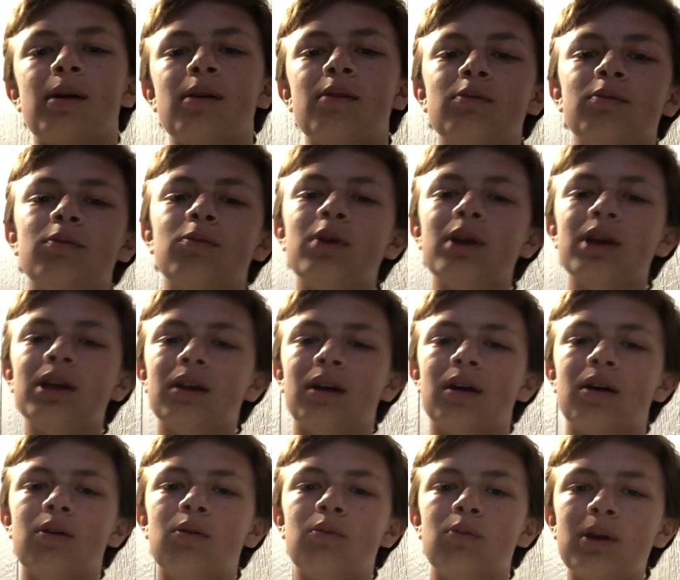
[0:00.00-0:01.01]
and
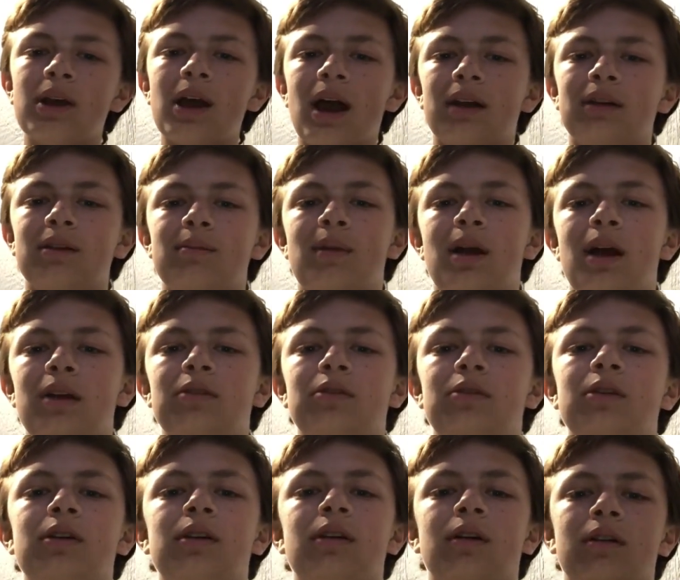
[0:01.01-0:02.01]
we add it
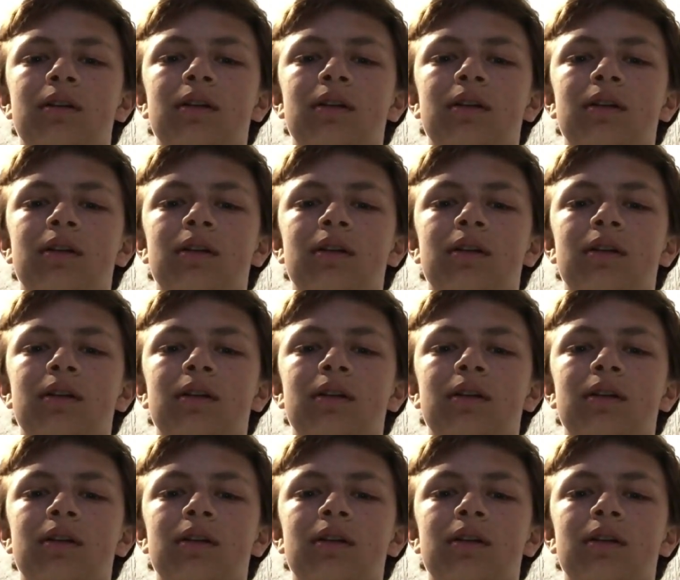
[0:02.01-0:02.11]
manually, though,